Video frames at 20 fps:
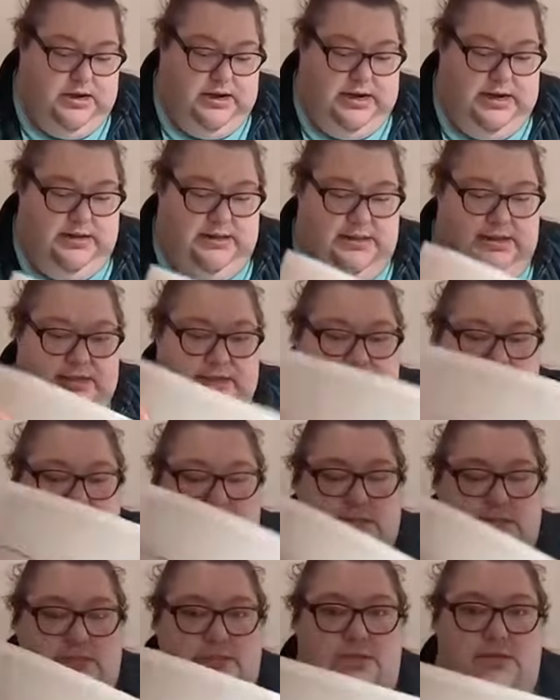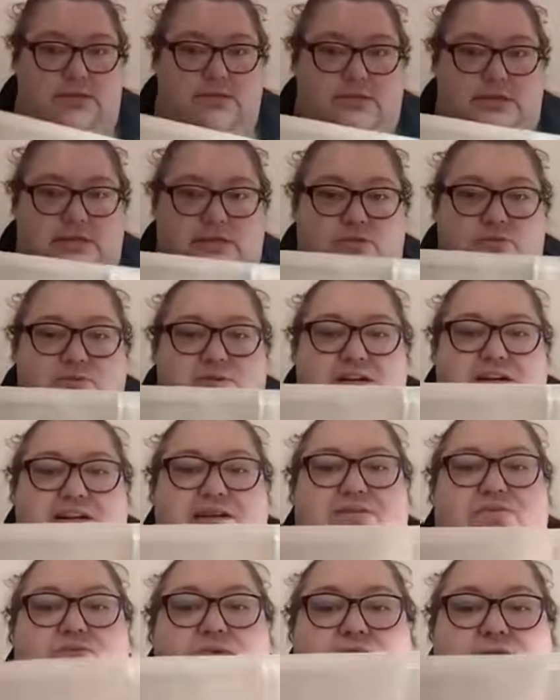And this one I
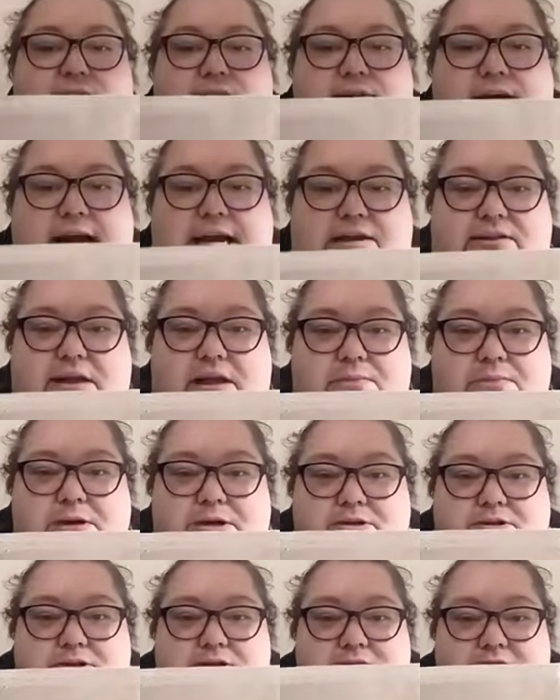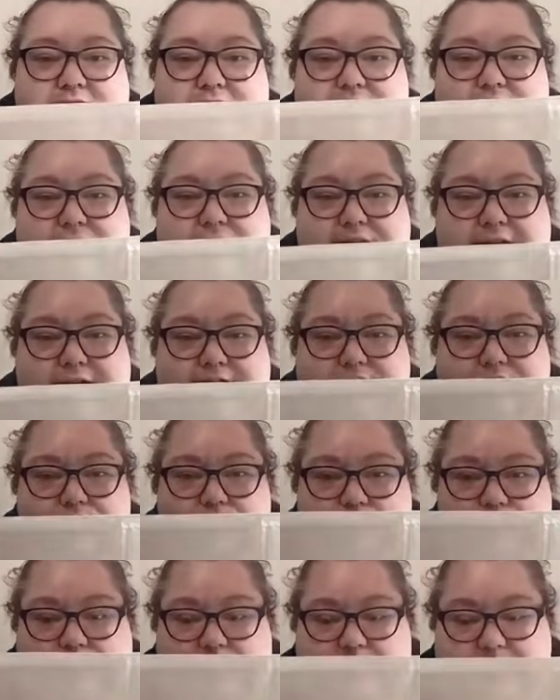didn't really like that much. You can see it's
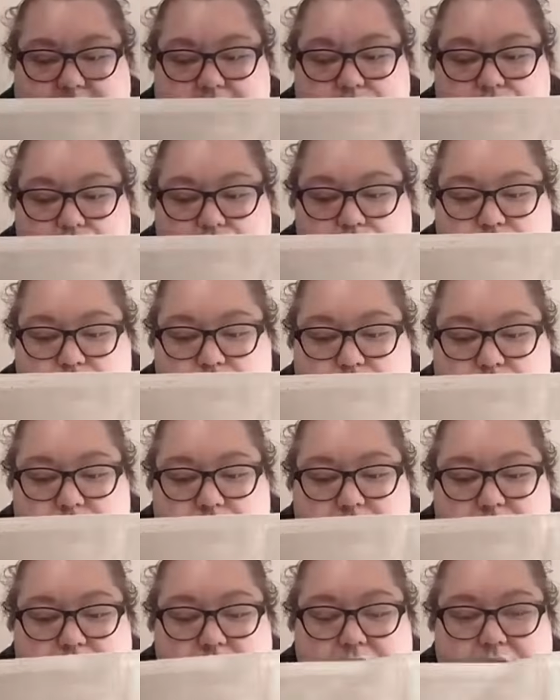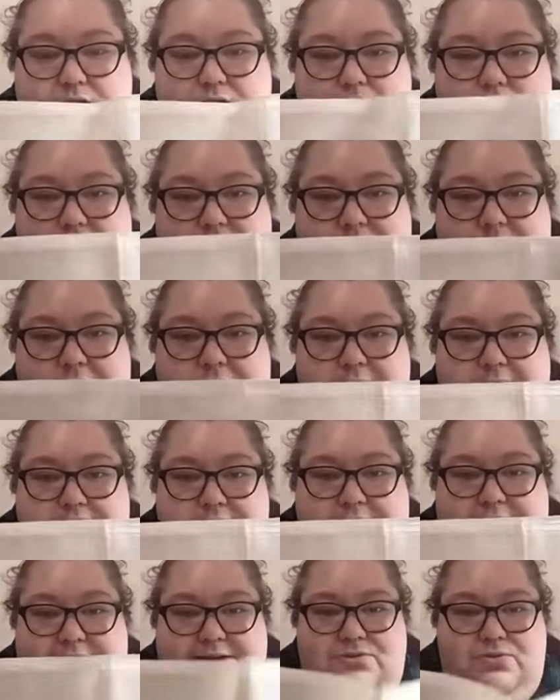really see-through.
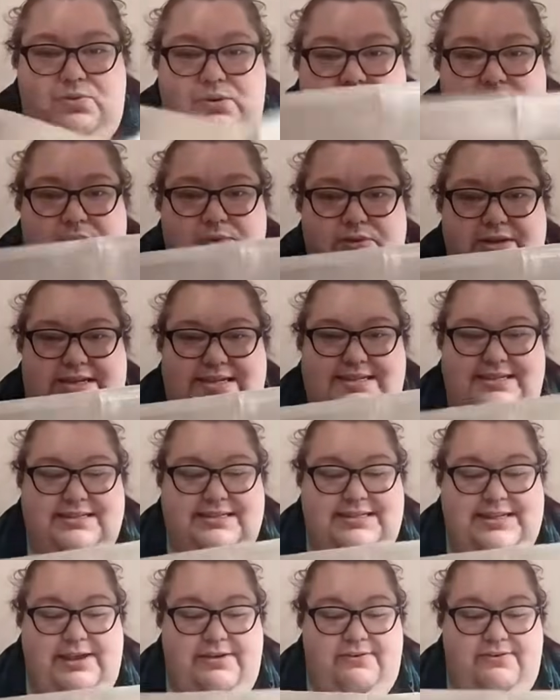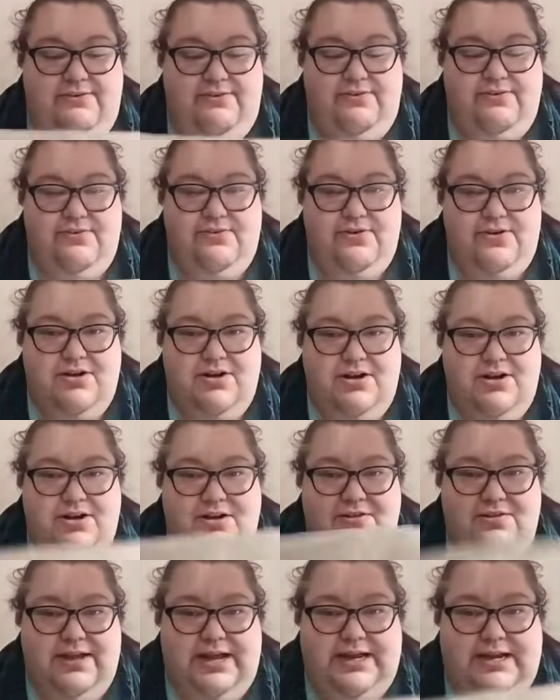It's really, really stiff.
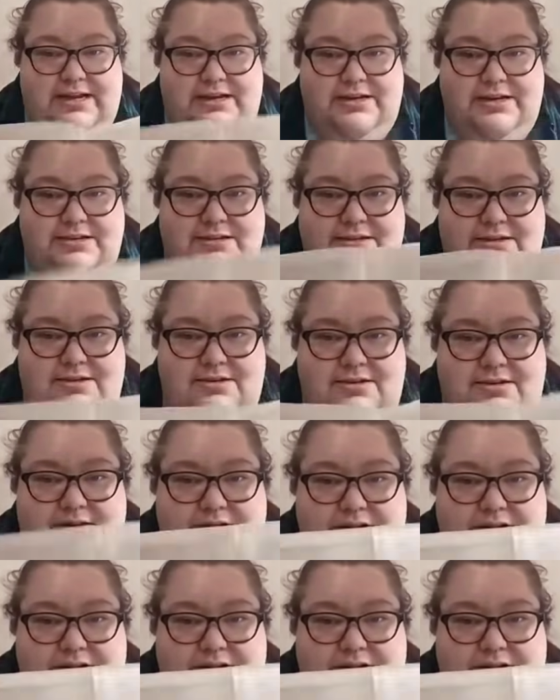Like, it doesn't...